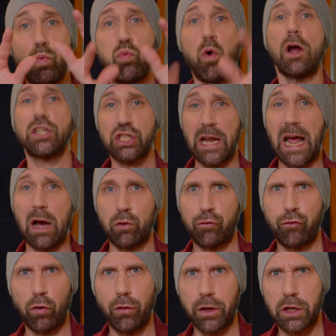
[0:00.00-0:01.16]
Watch out
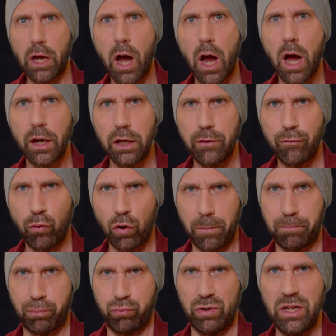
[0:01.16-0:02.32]
for the Carnivore
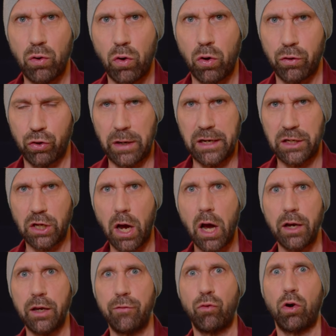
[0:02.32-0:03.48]
pre-order and
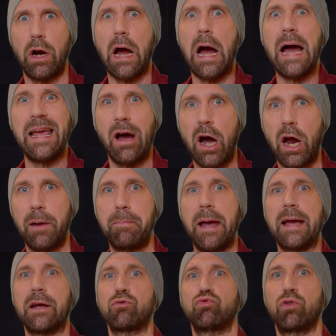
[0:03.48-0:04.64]
Carnivore IR
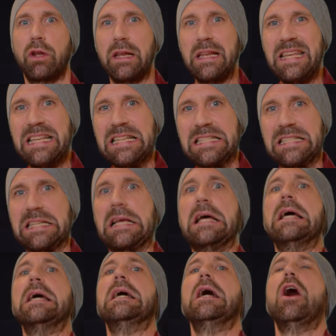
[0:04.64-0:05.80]
pack release
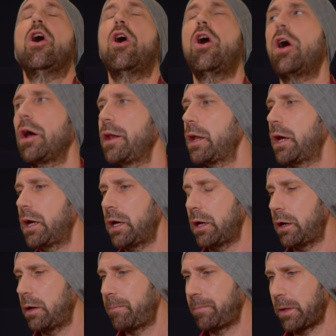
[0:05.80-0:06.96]
on
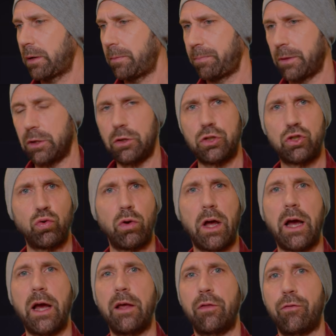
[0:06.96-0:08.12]

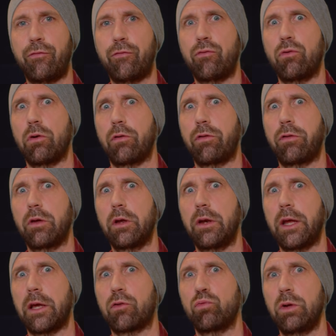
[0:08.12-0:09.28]
July the 4th
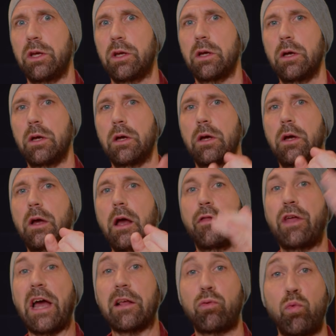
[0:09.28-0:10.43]
next week.
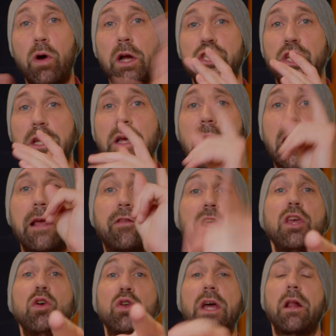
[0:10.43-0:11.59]
Thanks for watching. I see
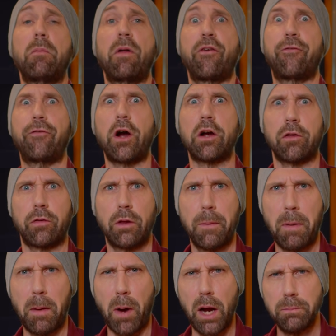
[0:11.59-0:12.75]
you in hell, motherfuckers.
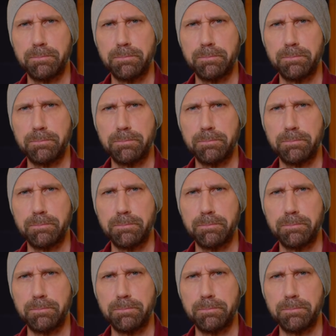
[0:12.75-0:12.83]
Bye-bye.